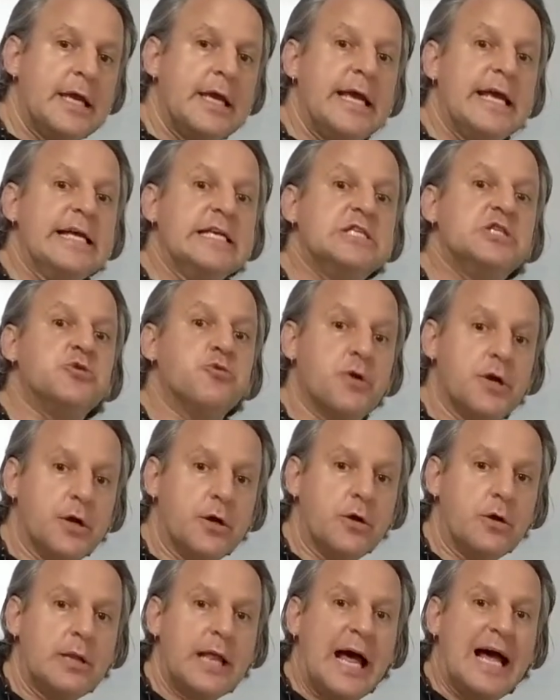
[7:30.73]

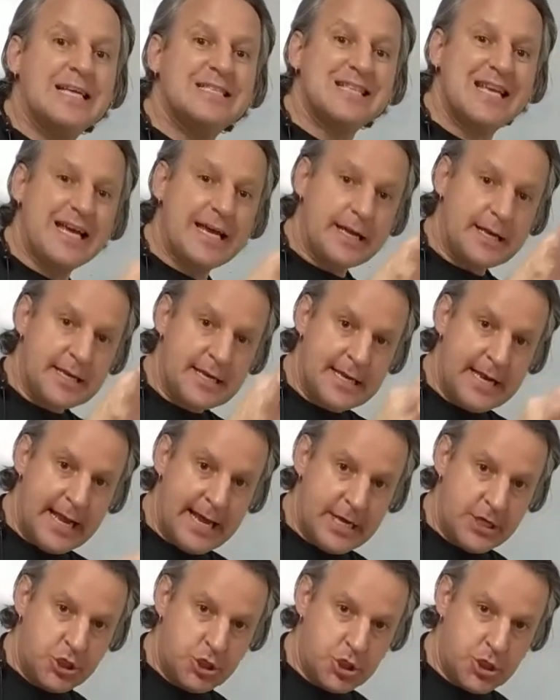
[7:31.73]
Israel as a
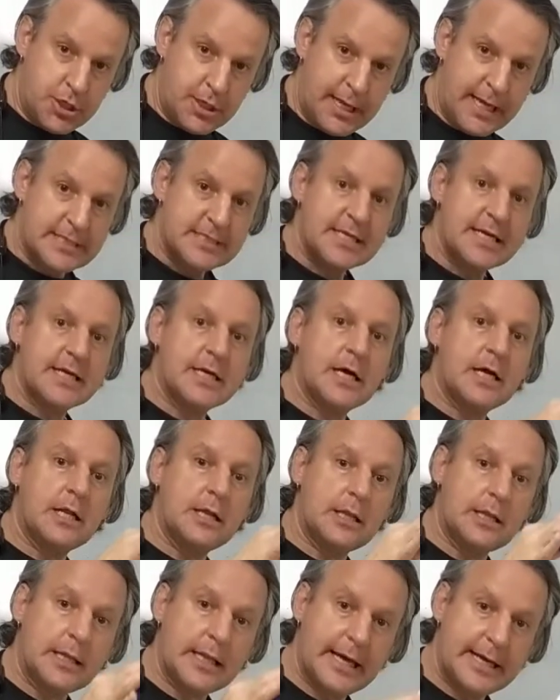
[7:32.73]
nation, as a
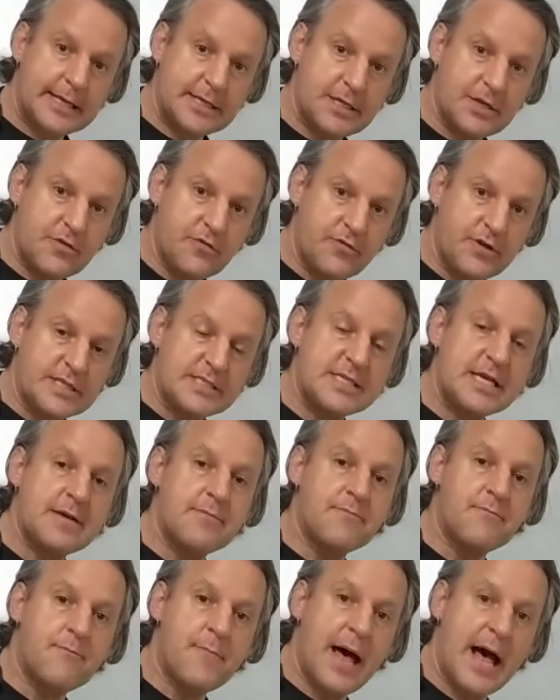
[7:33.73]
collective, is a
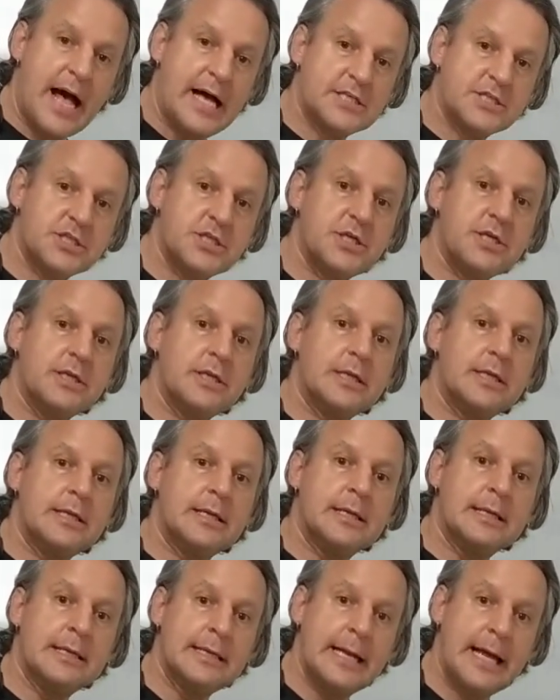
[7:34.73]
masculine
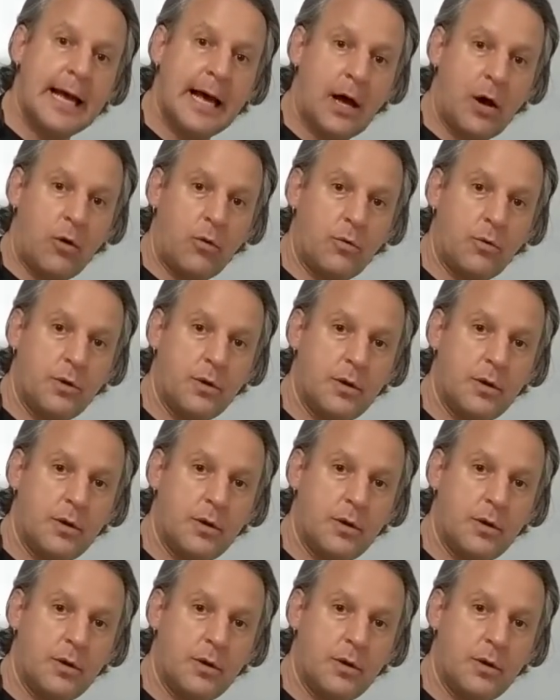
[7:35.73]
noun.